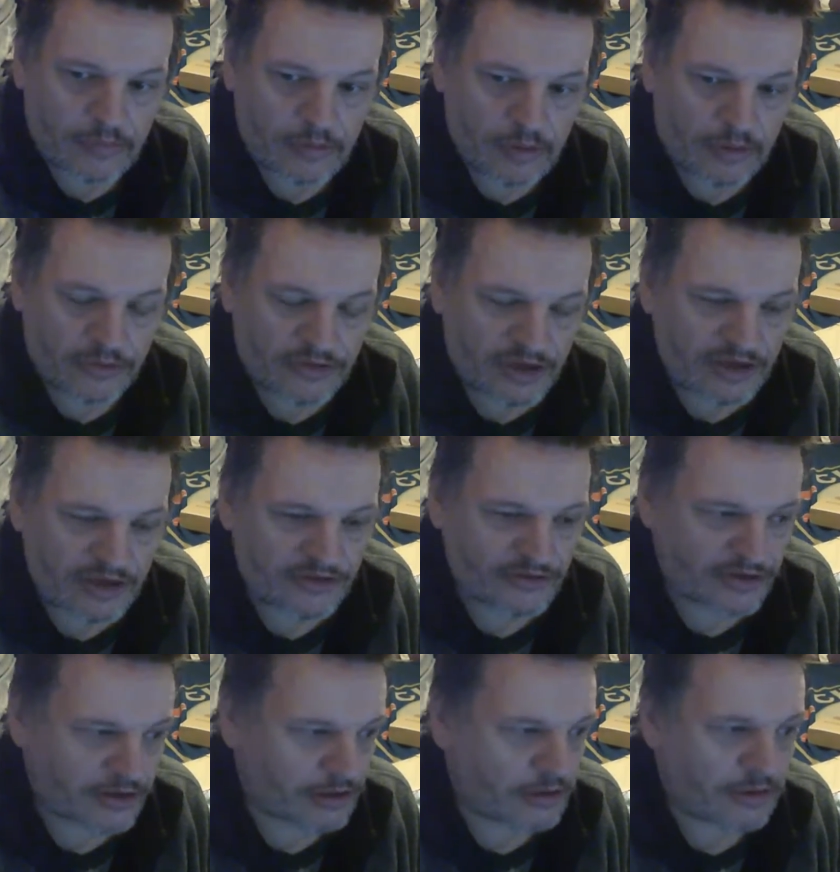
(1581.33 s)
No,
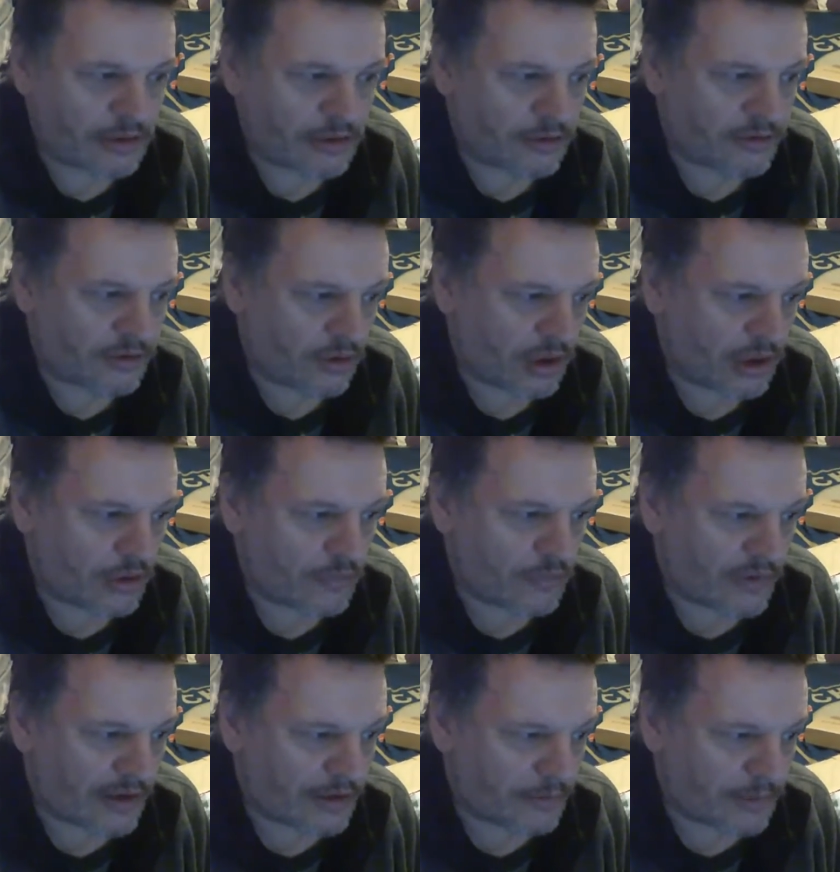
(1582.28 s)
DayZ, you know, you can go
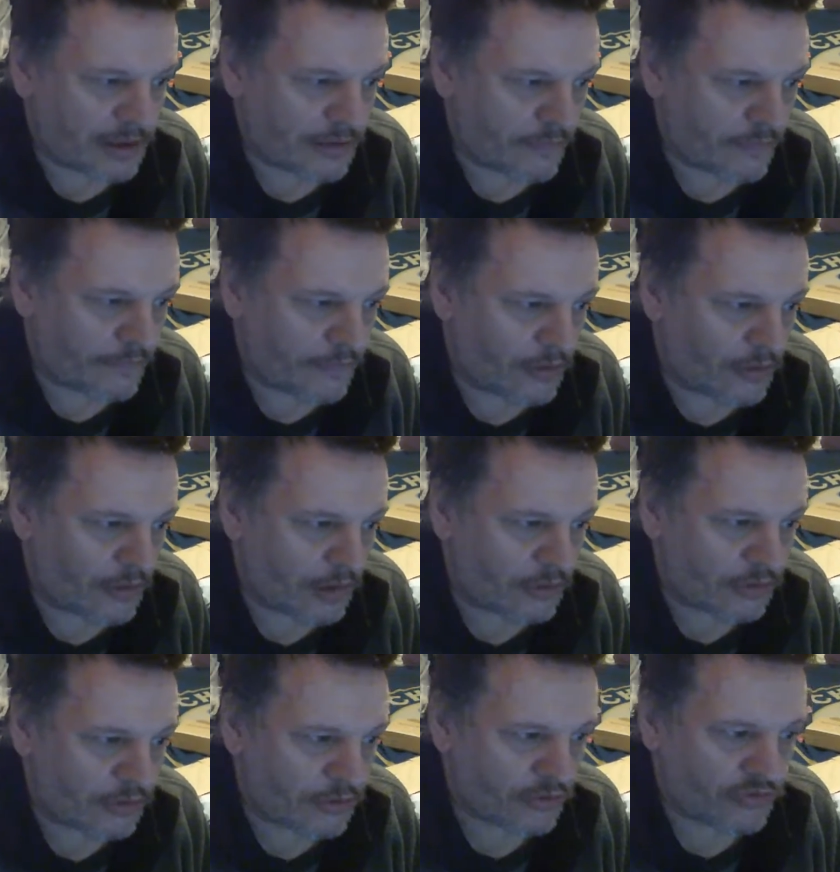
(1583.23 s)
around and make a
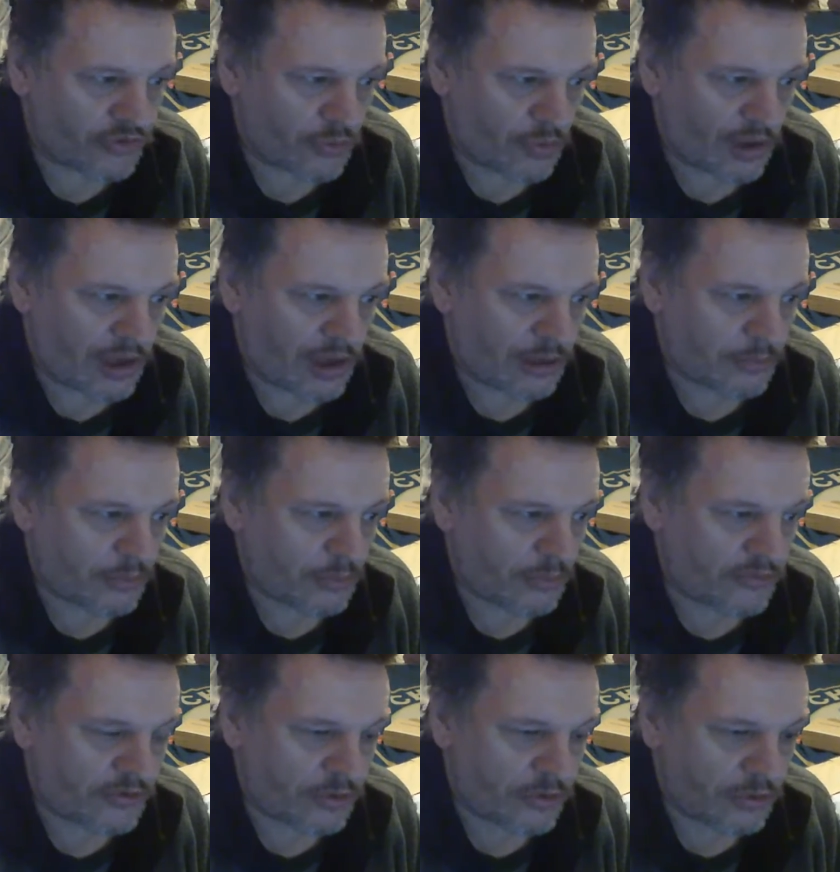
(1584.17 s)
fire, you can shoot
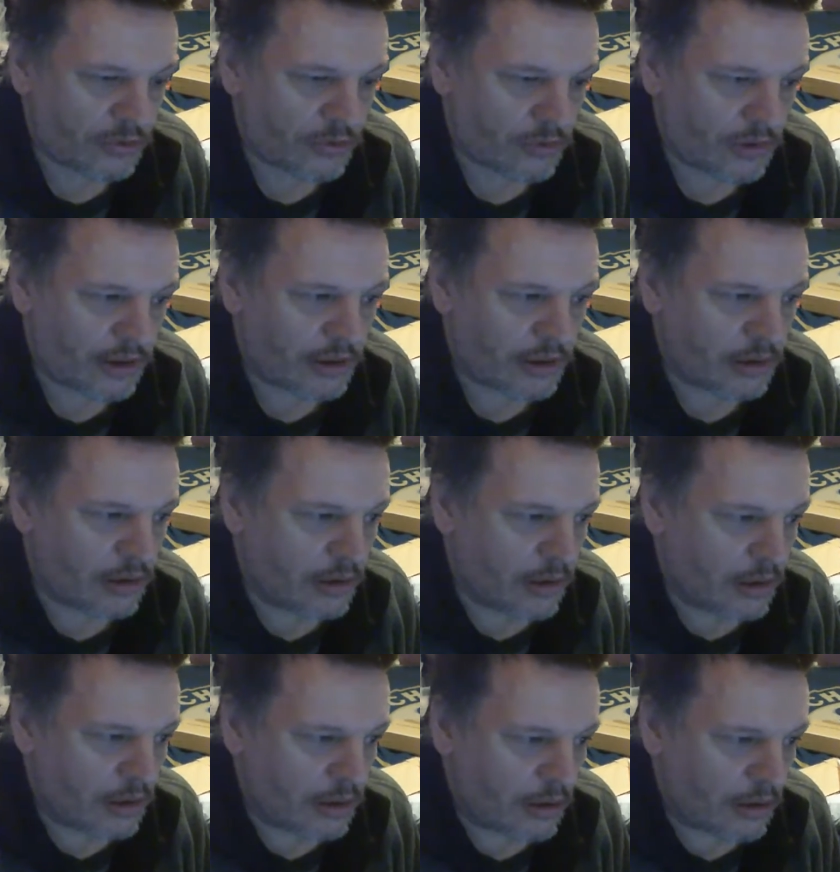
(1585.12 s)
animals, you can, like,
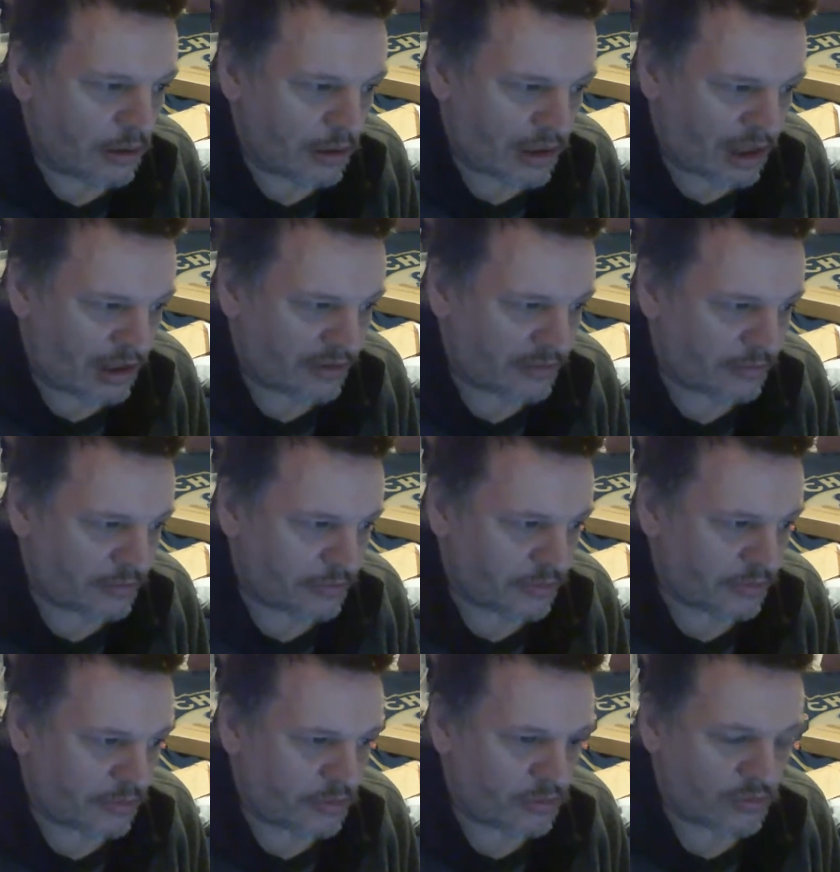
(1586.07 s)
gut them
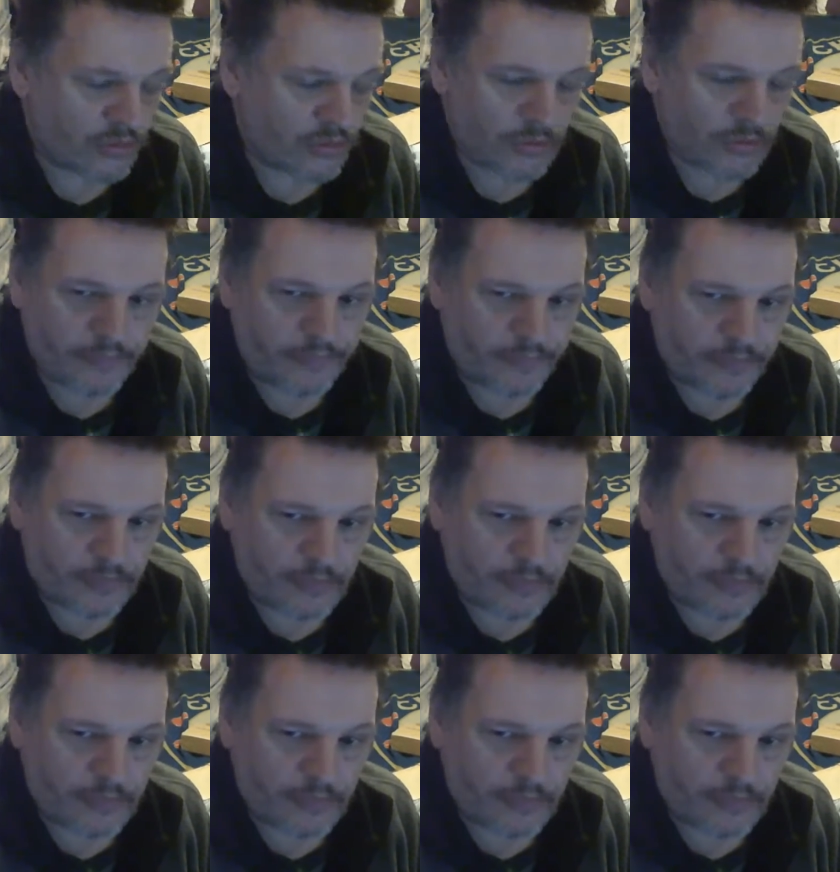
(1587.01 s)
and cook them.